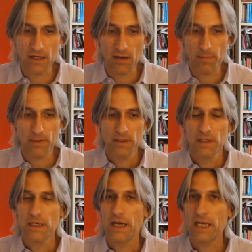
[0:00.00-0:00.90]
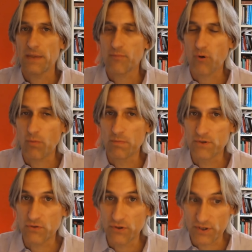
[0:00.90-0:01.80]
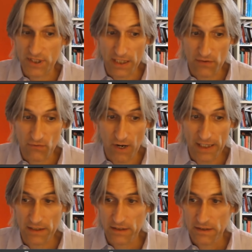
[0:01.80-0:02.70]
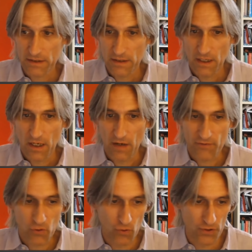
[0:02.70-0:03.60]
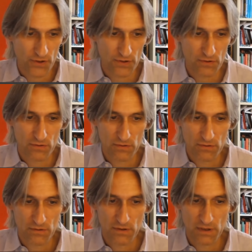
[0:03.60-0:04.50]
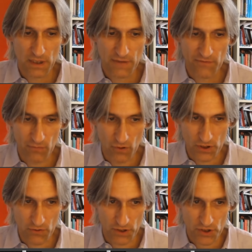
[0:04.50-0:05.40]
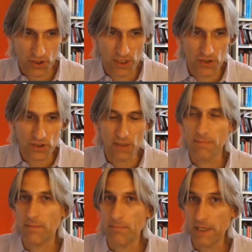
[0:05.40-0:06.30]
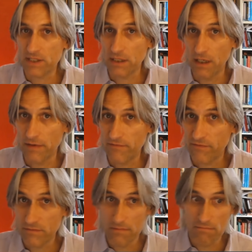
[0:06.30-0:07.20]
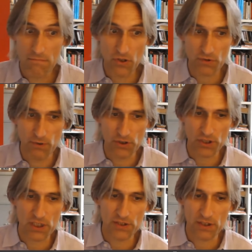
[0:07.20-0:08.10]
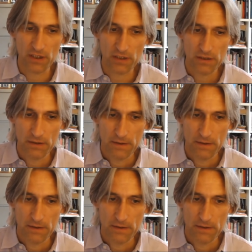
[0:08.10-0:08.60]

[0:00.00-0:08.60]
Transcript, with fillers: up any problems on the second rank. Of course, if the rooks are exchanged, then that makes life much, much easier.